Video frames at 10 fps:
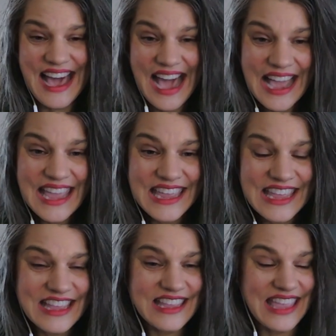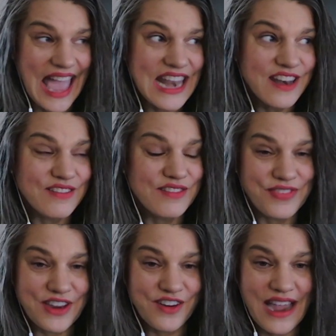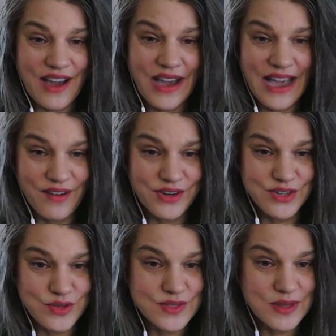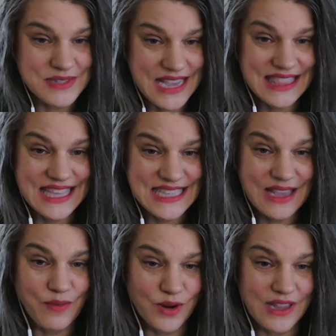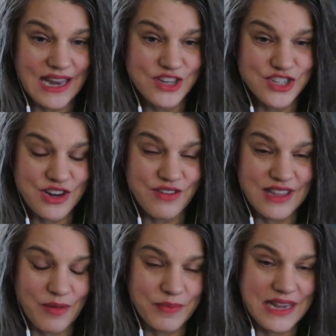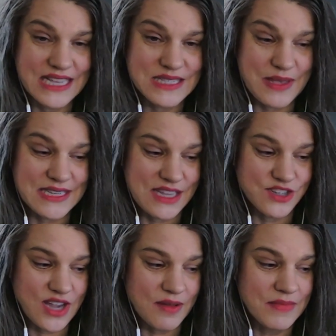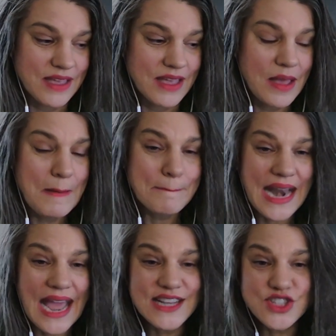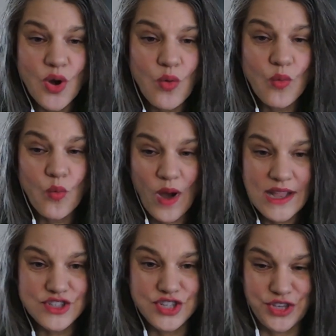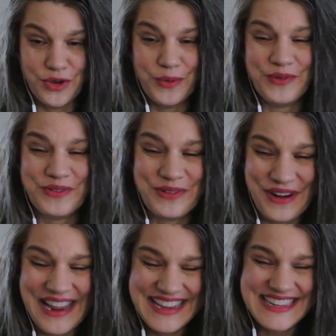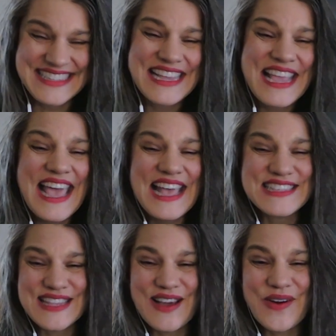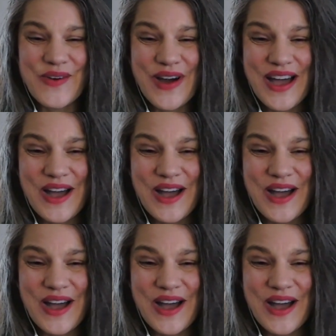I can figure out how to do some tech things. I work at an engineering company as my day job, but I don't want to, right? And so,